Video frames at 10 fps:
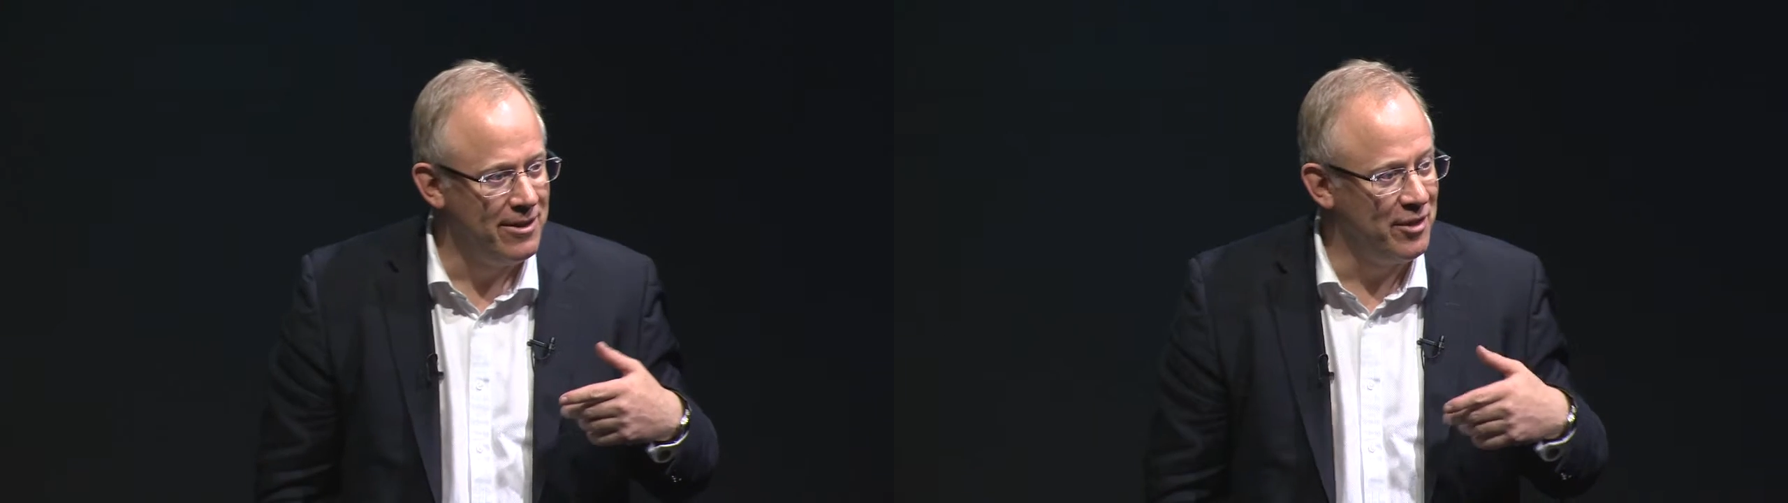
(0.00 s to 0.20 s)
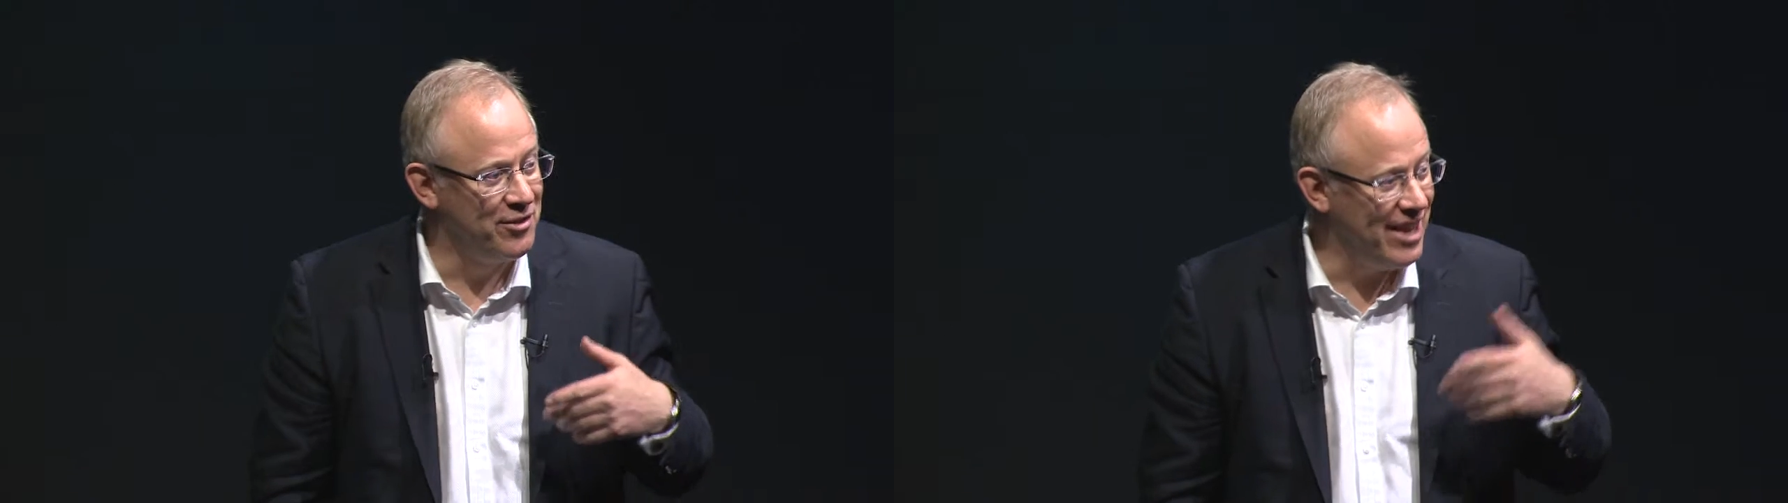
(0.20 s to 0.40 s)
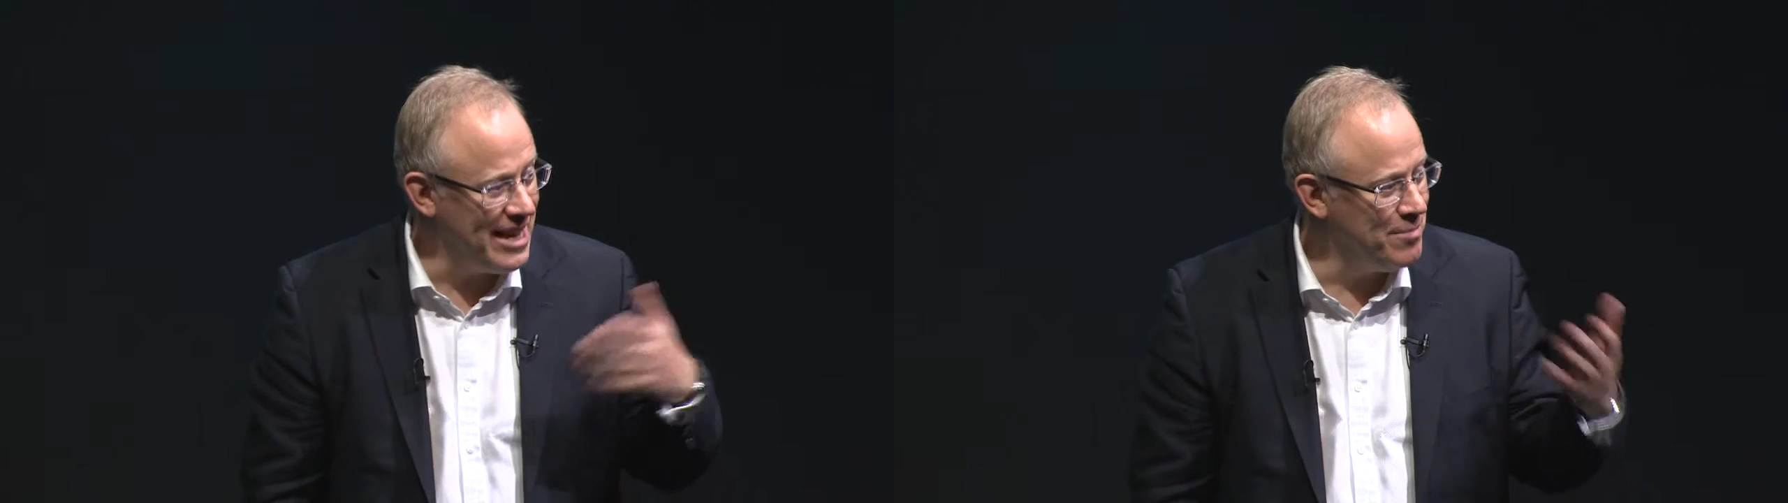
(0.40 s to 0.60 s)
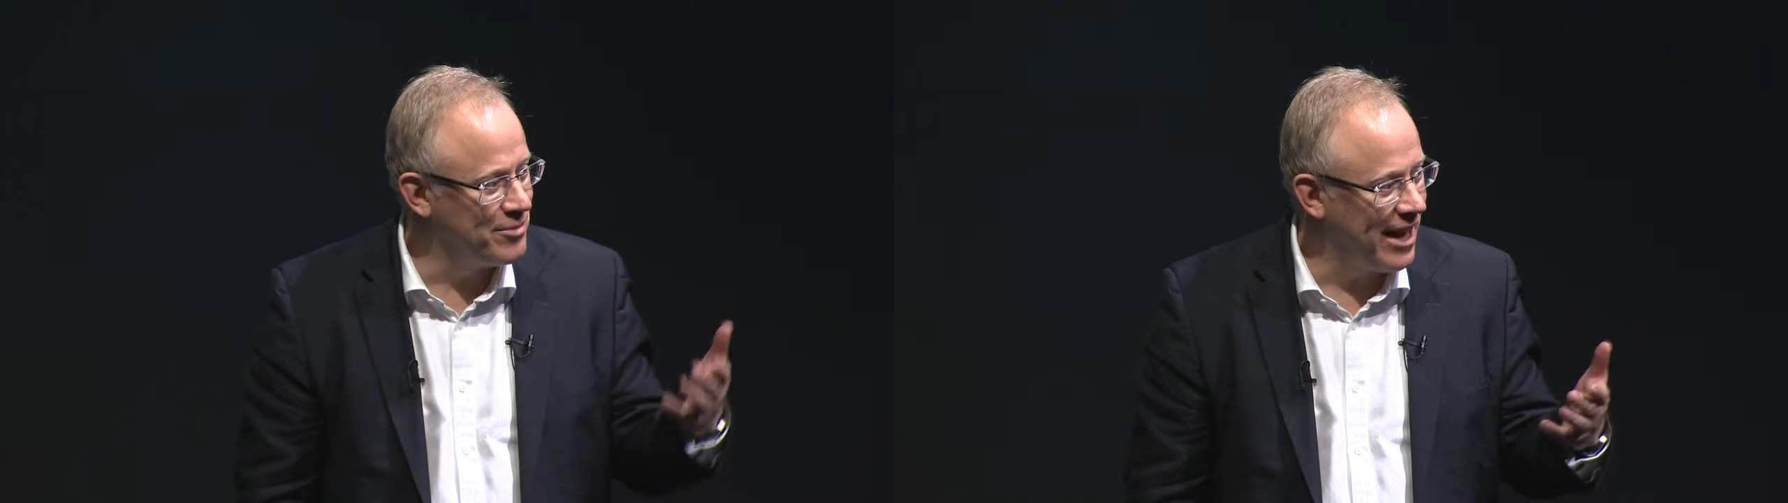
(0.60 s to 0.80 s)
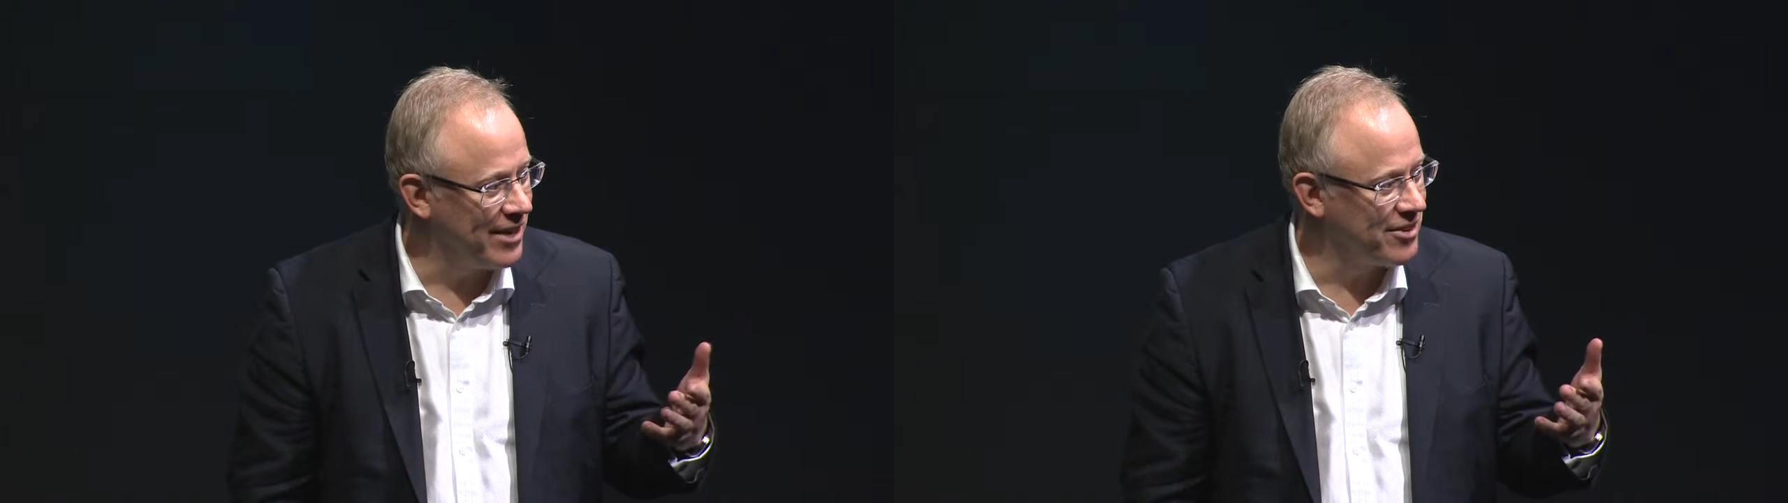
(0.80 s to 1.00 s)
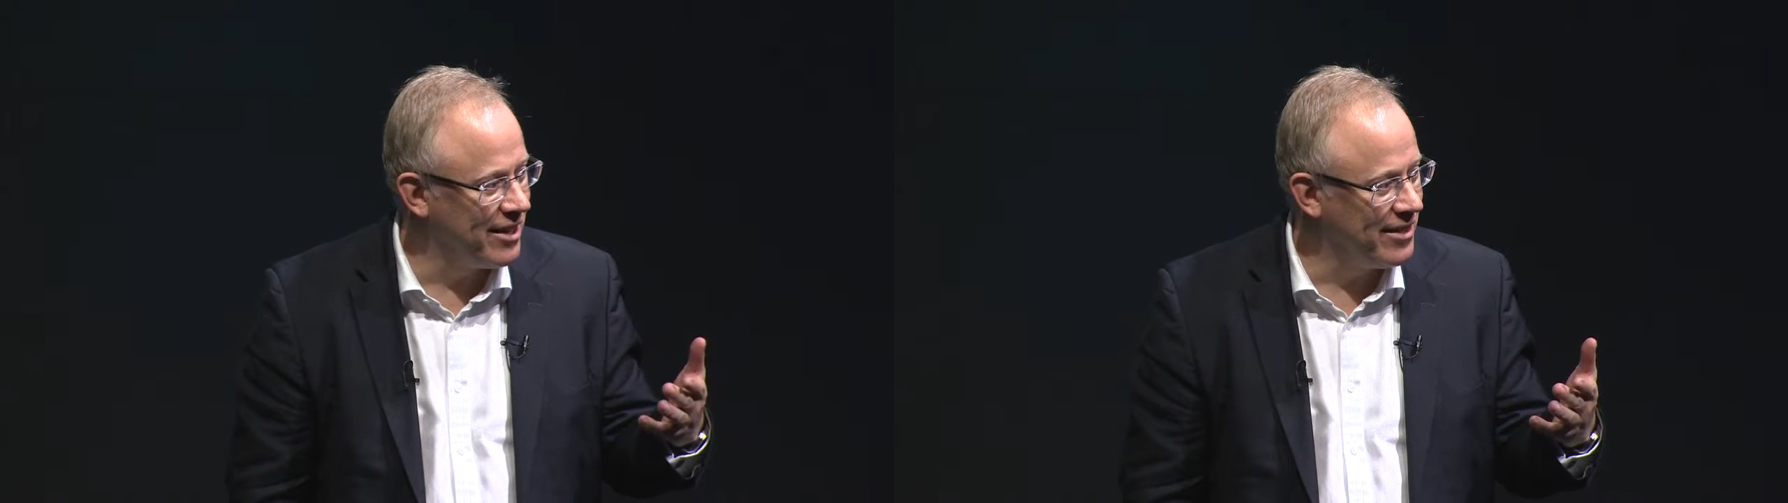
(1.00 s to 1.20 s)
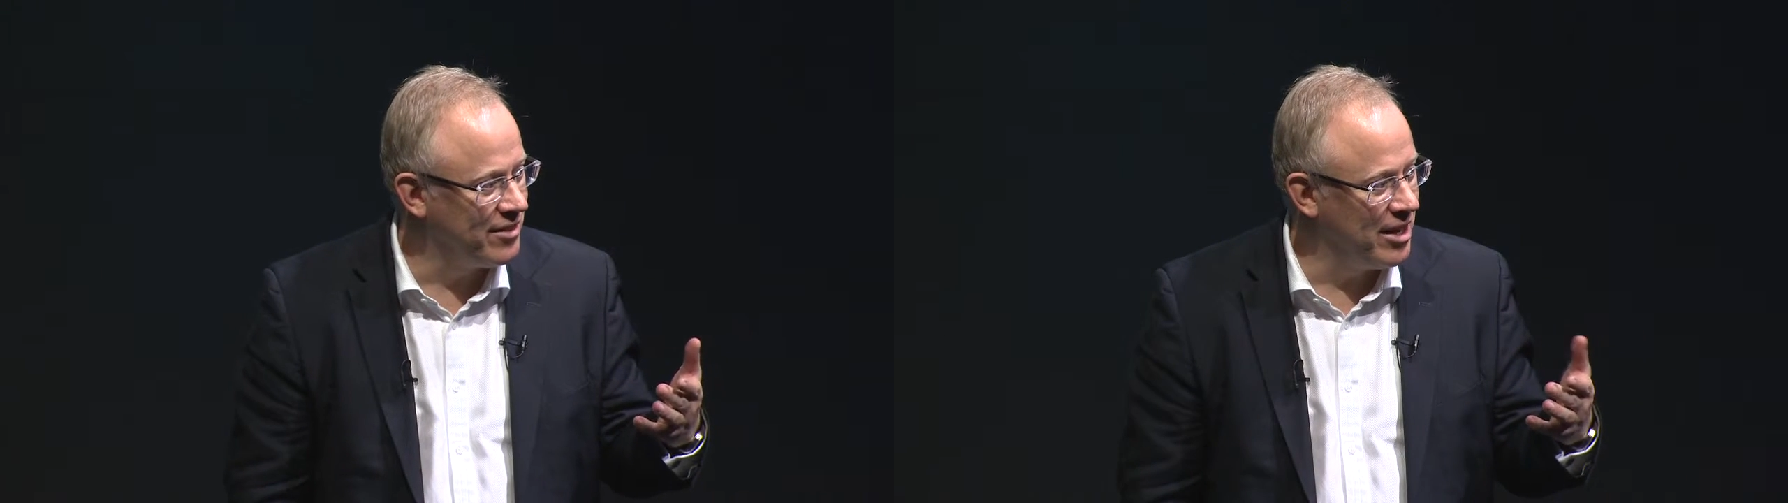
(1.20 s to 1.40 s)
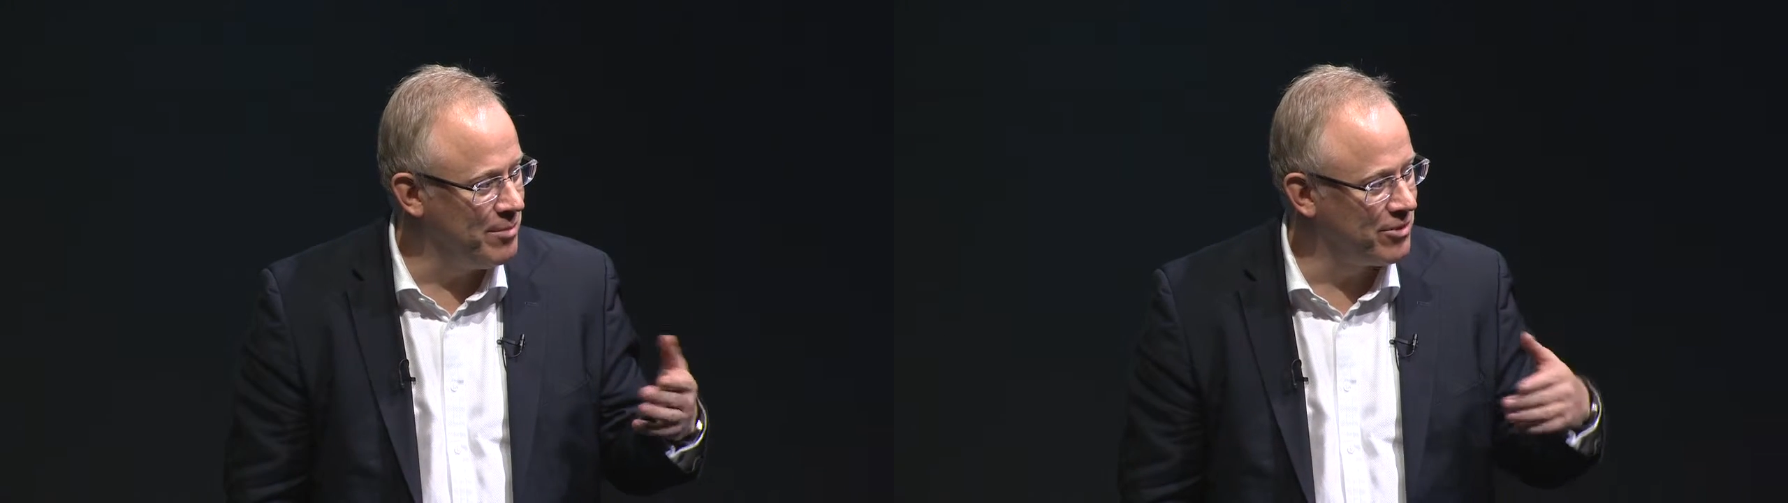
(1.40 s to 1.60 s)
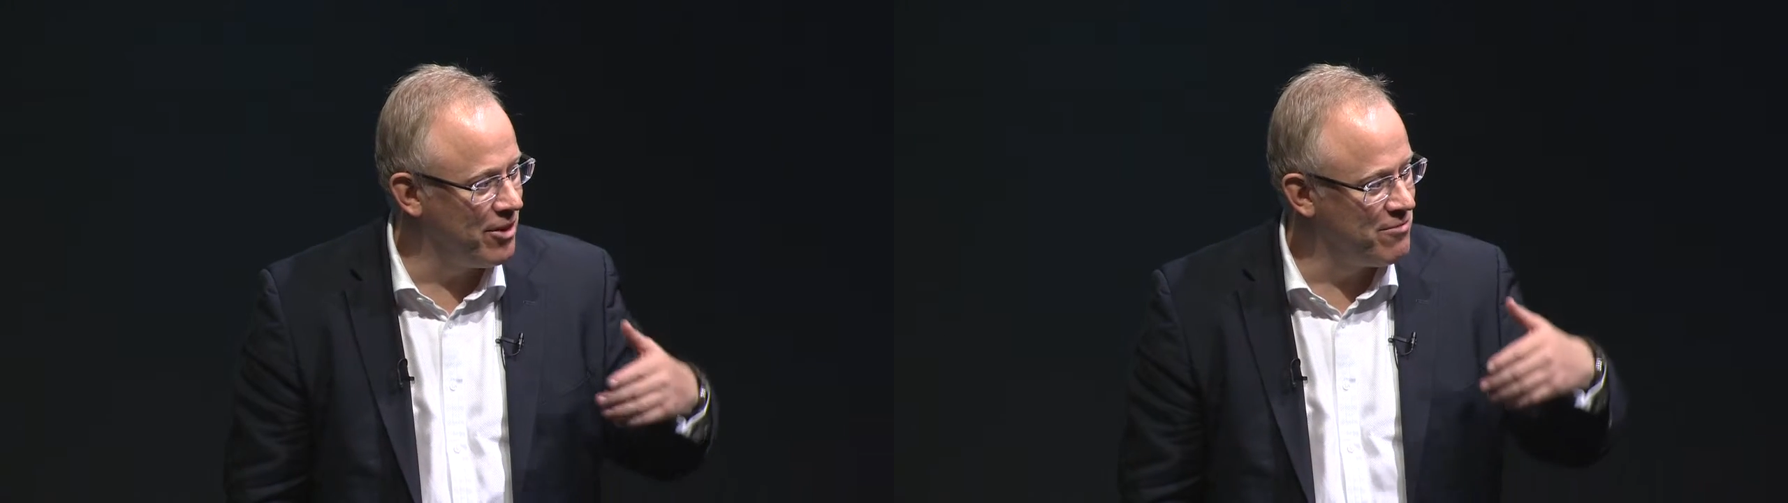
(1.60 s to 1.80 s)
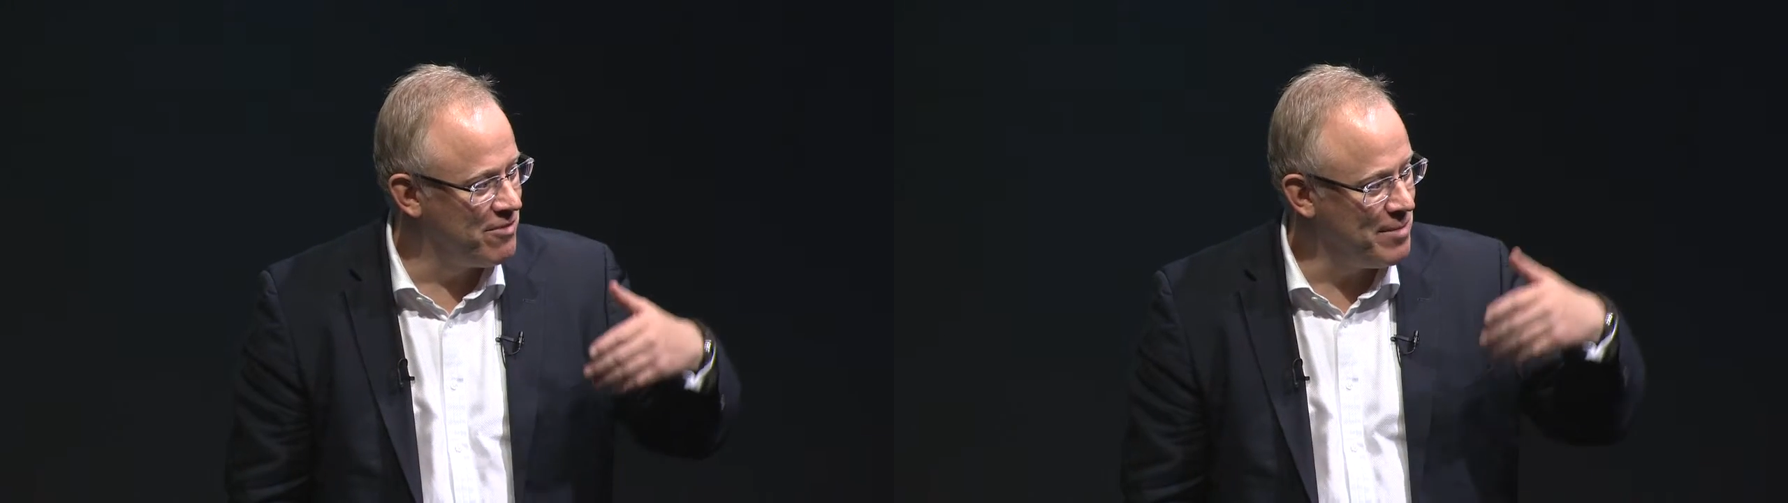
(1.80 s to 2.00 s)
the teams that have